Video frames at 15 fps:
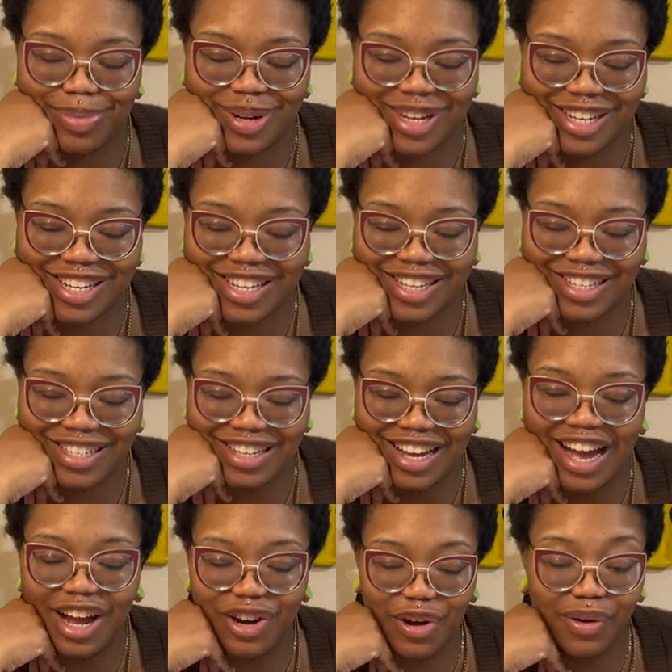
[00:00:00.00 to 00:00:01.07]
but
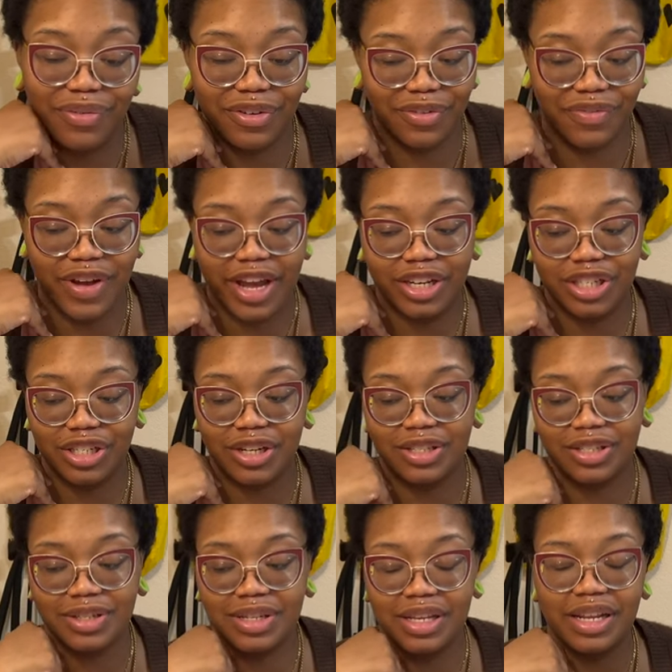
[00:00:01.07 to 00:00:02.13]
I know for a fact she
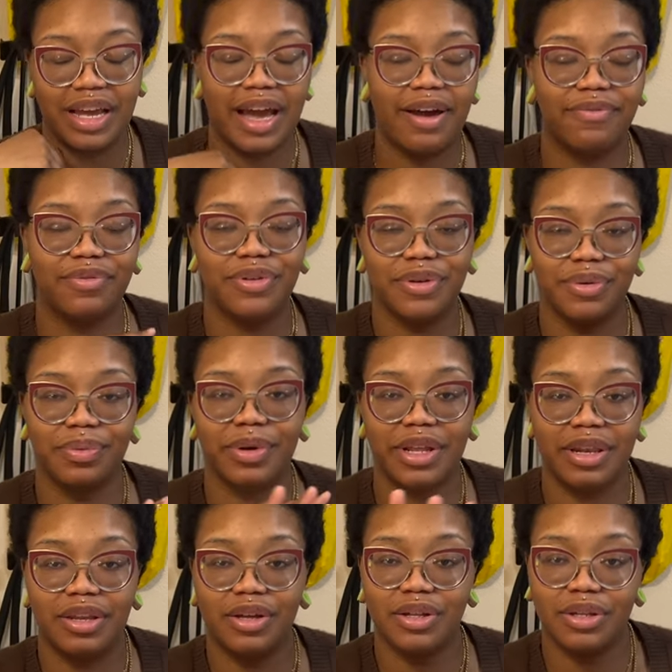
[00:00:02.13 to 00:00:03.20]
also did it after
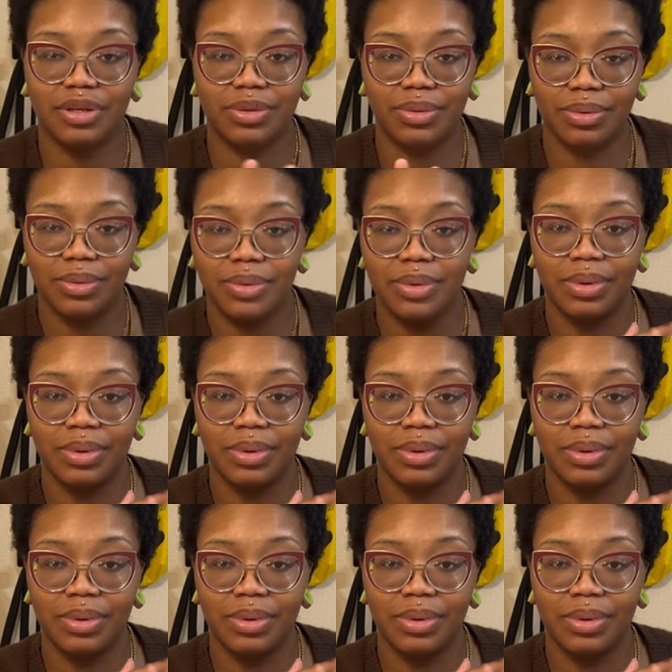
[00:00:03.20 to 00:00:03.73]
when the glue